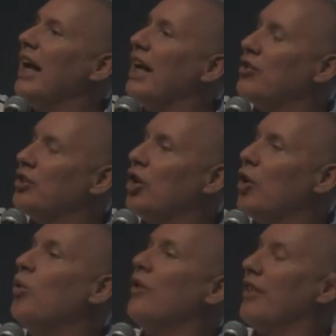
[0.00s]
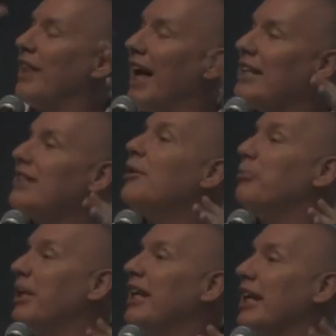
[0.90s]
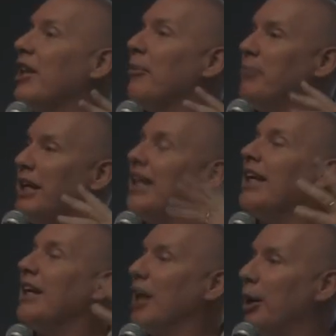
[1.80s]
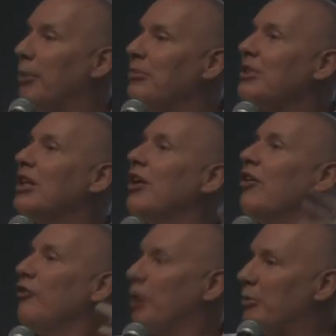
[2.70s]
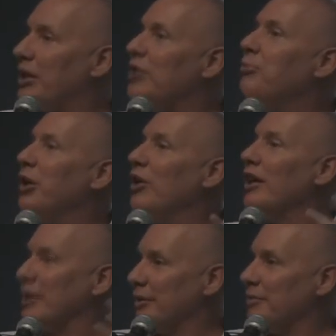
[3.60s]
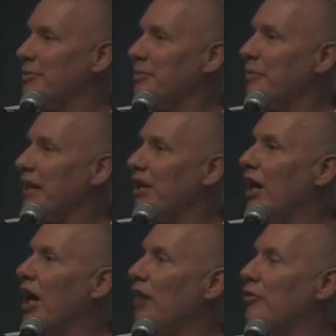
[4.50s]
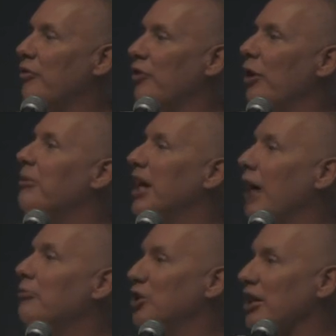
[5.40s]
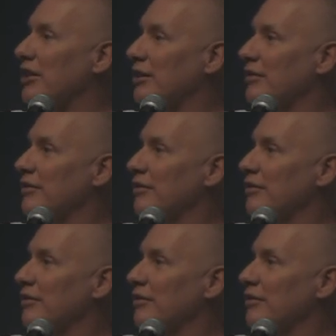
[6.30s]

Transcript: And so that's the meaning. The meaning comes from the Spirit, not from the objects.